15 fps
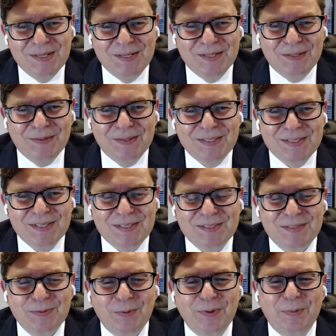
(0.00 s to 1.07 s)

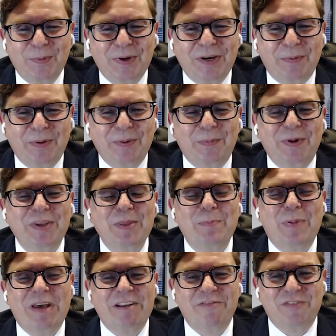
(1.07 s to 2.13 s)
we're
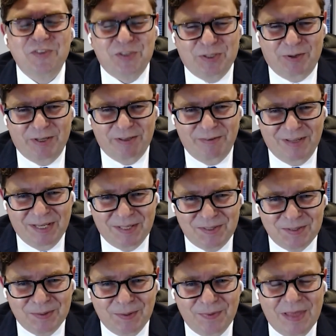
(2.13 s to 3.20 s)
the beneficiary of that.
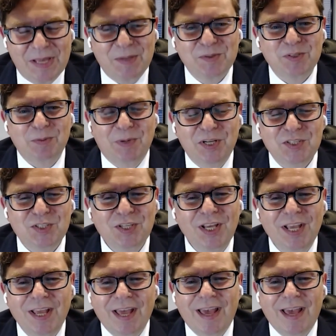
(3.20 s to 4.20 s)
So thank you so much.